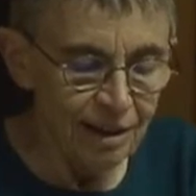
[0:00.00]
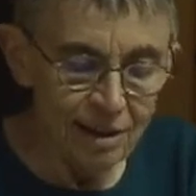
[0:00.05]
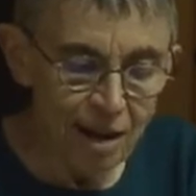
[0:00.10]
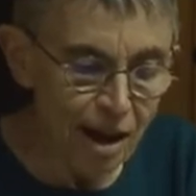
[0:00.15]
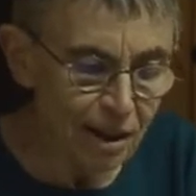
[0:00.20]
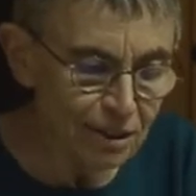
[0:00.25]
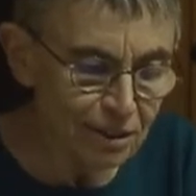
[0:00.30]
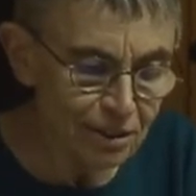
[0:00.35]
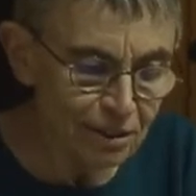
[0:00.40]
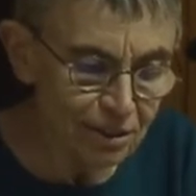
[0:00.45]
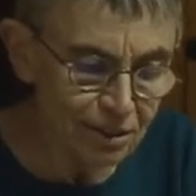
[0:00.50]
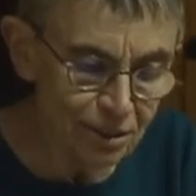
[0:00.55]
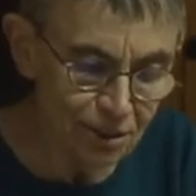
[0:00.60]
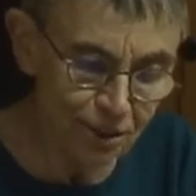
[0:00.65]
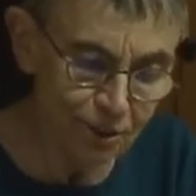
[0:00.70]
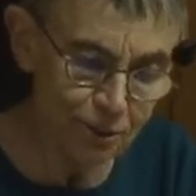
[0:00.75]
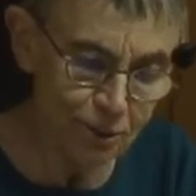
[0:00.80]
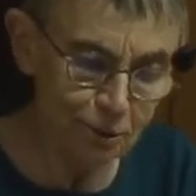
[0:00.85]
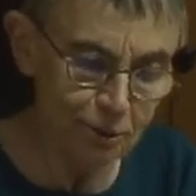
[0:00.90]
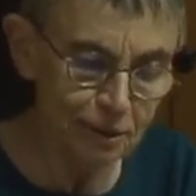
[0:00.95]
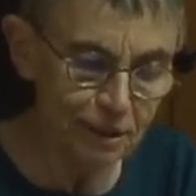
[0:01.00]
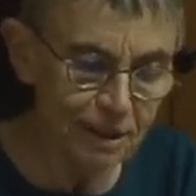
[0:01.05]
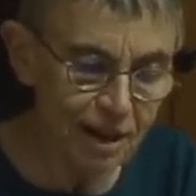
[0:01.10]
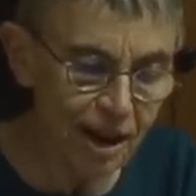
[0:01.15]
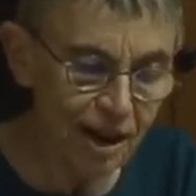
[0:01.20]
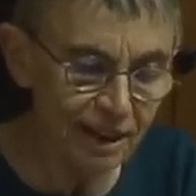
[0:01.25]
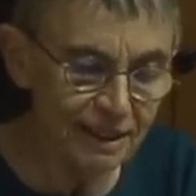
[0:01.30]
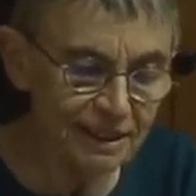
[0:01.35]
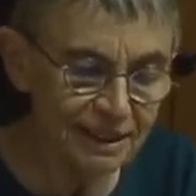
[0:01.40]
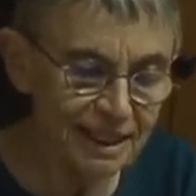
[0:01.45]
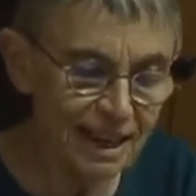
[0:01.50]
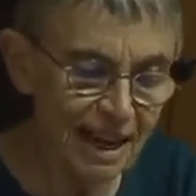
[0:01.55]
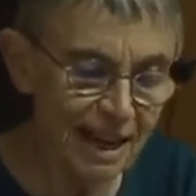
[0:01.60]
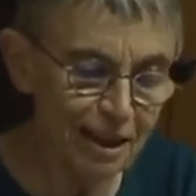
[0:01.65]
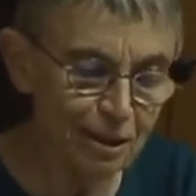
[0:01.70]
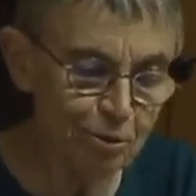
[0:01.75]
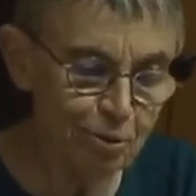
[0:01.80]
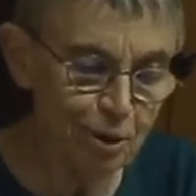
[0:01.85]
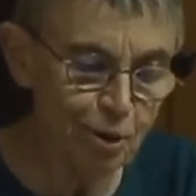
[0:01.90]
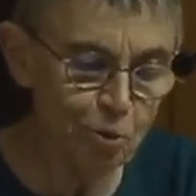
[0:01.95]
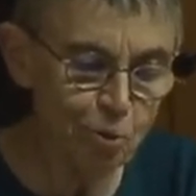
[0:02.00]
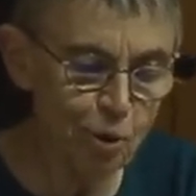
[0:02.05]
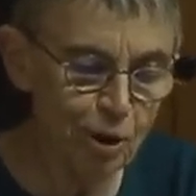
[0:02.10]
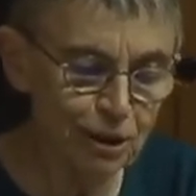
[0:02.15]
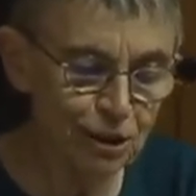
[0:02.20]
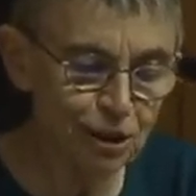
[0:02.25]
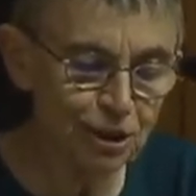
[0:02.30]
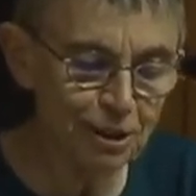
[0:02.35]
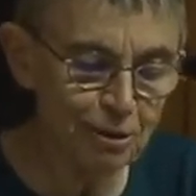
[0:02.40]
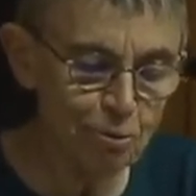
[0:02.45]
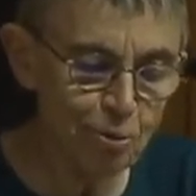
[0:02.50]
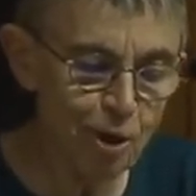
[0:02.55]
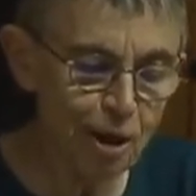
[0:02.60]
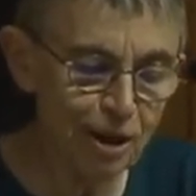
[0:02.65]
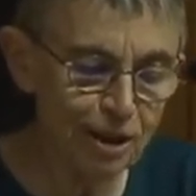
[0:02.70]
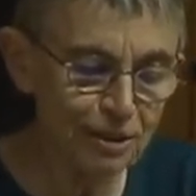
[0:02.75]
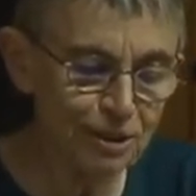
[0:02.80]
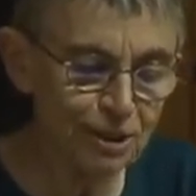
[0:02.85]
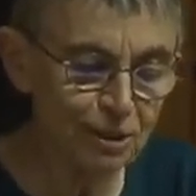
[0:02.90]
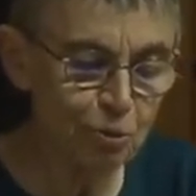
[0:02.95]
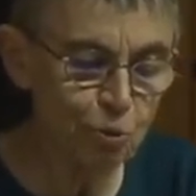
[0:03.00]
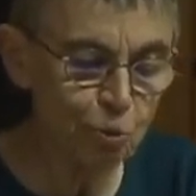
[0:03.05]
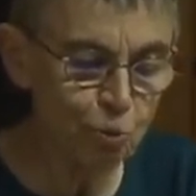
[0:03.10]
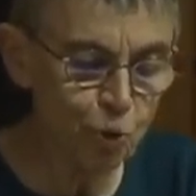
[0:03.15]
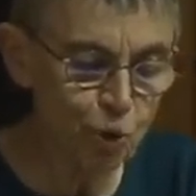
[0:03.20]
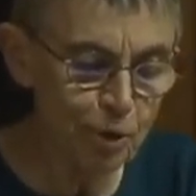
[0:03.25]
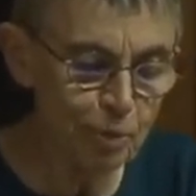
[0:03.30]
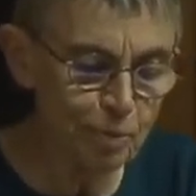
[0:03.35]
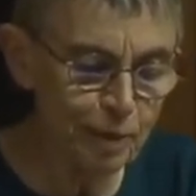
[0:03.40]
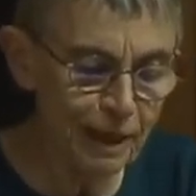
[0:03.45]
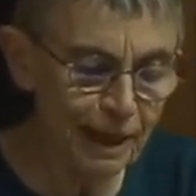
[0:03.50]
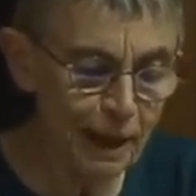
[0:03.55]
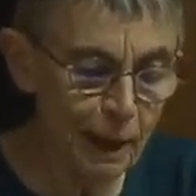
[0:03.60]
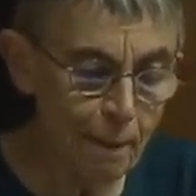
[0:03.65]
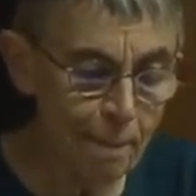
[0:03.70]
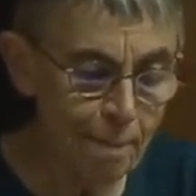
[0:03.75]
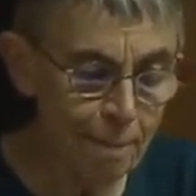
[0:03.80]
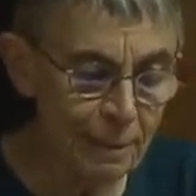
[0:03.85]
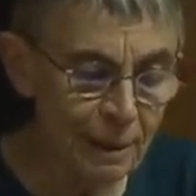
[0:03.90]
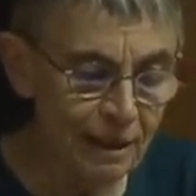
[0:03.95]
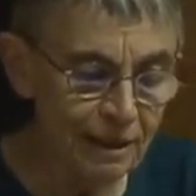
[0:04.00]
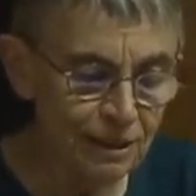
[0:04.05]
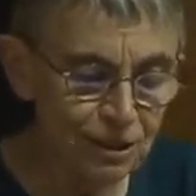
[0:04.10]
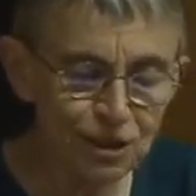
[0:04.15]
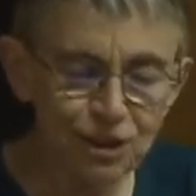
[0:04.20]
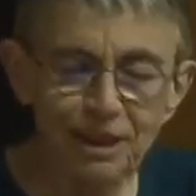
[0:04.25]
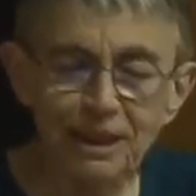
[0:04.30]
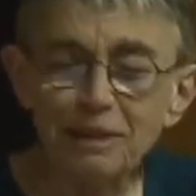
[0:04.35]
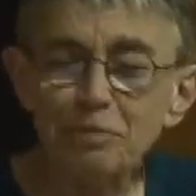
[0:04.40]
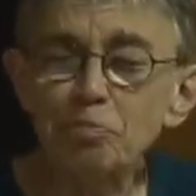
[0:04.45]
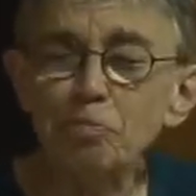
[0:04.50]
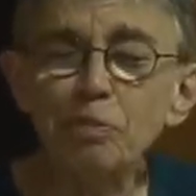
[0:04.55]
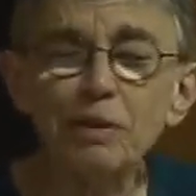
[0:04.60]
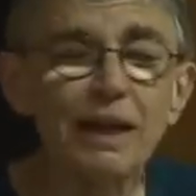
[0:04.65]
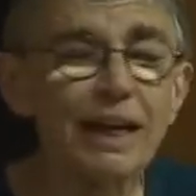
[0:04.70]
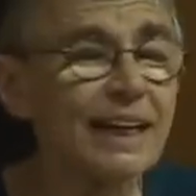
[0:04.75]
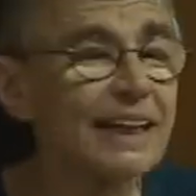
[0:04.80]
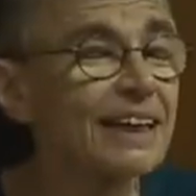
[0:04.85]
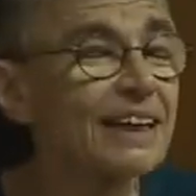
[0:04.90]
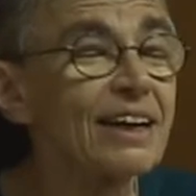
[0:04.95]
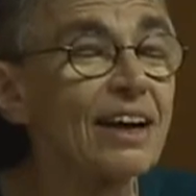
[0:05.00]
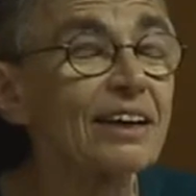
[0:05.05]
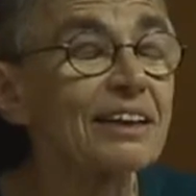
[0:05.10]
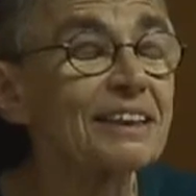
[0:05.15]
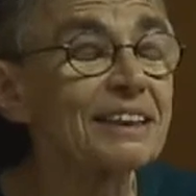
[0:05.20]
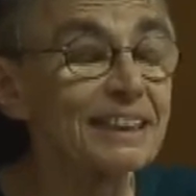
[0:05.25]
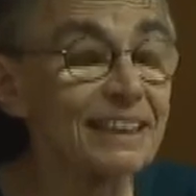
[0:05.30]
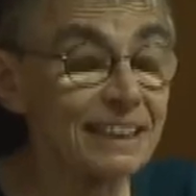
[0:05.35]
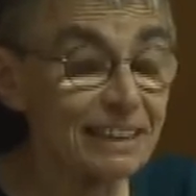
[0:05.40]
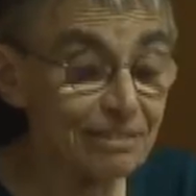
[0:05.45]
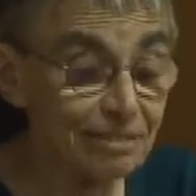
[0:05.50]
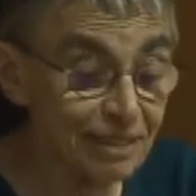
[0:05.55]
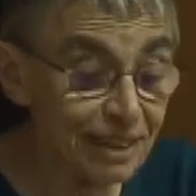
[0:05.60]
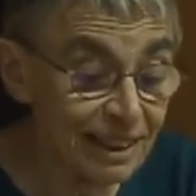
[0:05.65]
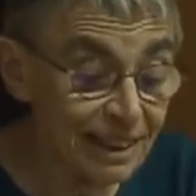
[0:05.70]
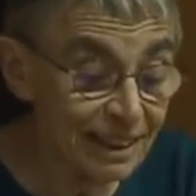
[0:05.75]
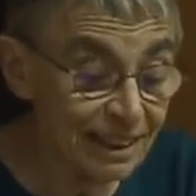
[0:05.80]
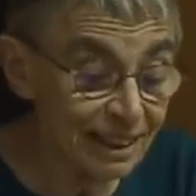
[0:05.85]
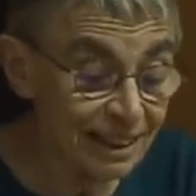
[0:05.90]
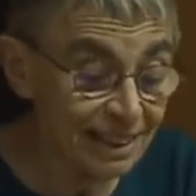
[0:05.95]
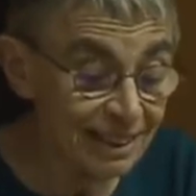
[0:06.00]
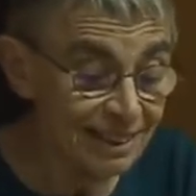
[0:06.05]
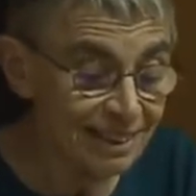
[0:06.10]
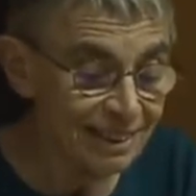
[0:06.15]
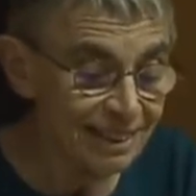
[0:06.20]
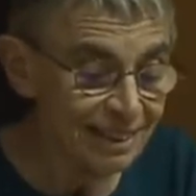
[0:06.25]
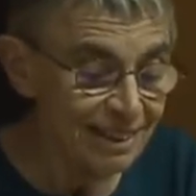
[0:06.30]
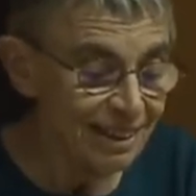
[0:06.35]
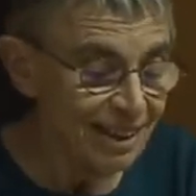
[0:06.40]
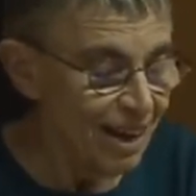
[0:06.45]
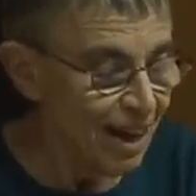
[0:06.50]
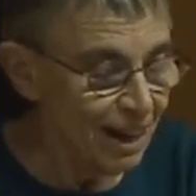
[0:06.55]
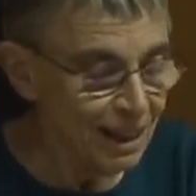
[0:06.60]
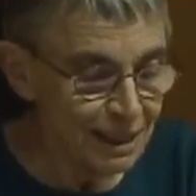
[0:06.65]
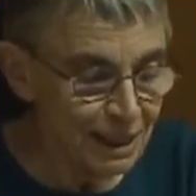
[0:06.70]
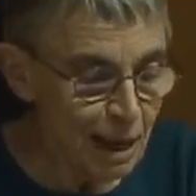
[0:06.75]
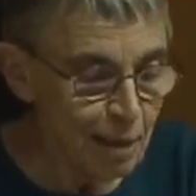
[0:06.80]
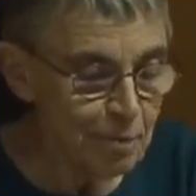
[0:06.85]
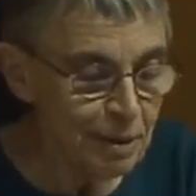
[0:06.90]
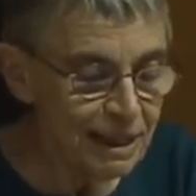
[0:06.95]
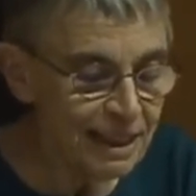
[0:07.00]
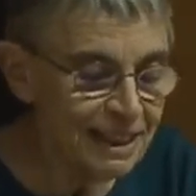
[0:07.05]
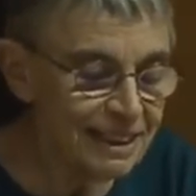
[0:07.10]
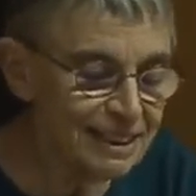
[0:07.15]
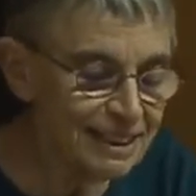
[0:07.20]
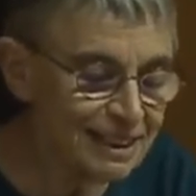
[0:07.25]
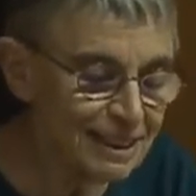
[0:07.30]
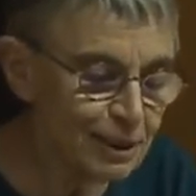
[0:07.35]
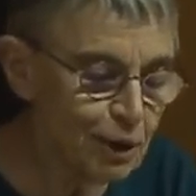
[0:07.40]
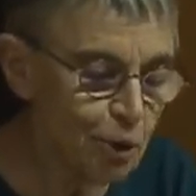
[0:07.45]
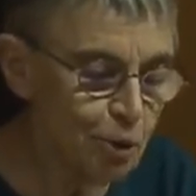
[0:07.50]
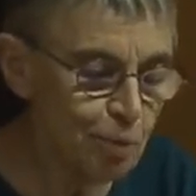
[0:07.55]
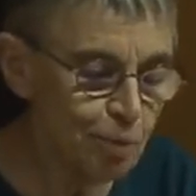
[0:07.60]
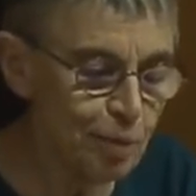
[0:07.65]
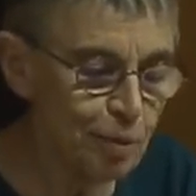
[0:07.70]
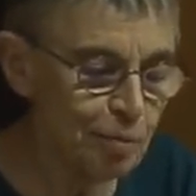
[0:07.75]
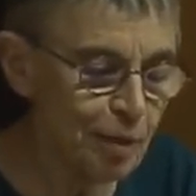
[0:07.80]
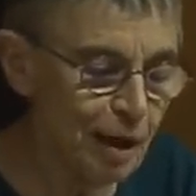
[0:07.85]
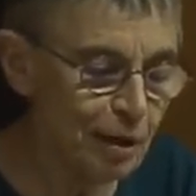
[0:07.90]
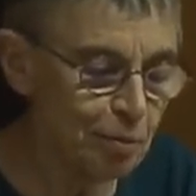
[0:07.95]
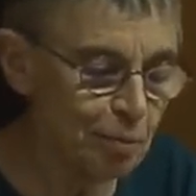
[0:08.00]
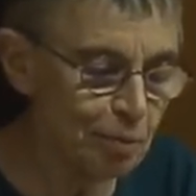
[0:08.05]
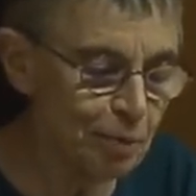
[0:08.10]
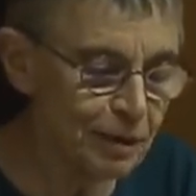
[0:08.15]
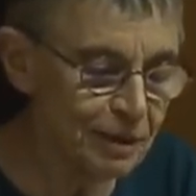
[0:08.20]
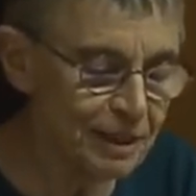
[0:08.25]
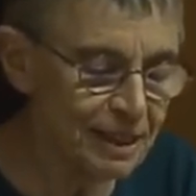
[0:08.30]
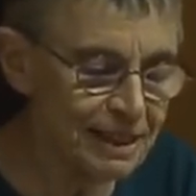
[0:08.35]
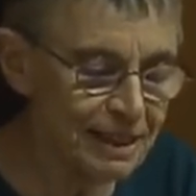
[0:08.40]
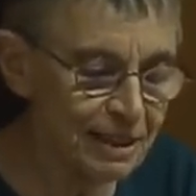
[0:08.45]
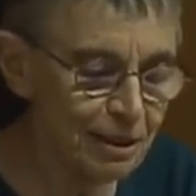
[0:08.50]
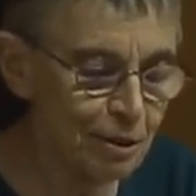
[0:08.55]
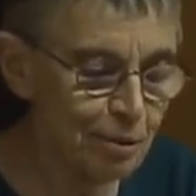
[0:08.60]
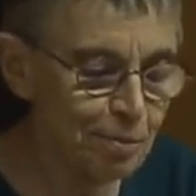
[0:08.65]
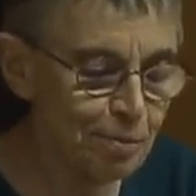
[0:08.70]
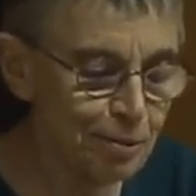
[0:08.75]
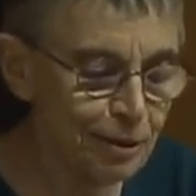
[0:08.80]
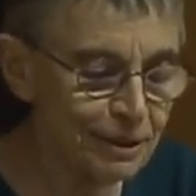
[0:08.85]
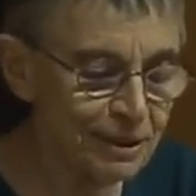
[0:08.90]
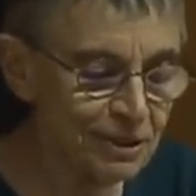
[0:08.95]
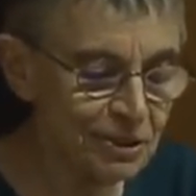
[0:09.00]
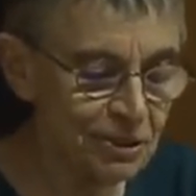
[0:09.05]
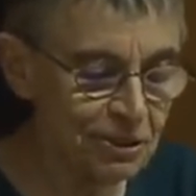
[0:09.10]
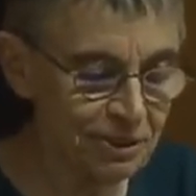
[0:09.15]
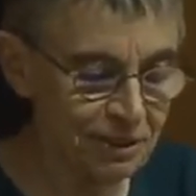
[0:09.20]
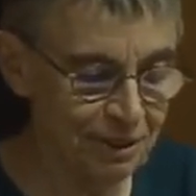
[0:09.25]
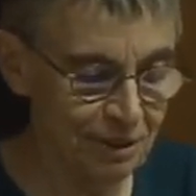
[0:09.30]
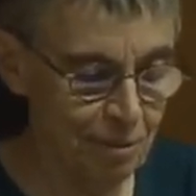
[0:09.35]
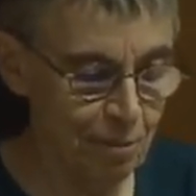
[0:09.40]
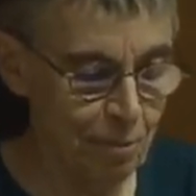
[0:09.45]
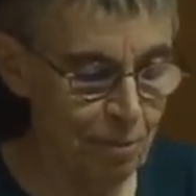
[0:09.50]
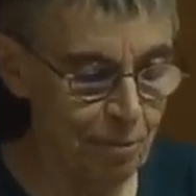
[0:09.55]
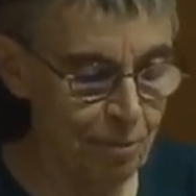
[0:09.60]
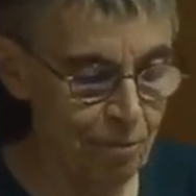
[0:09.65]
Not to lose contact with what she was, would be, she played it on TV, a Lebanese soap about political prisoners.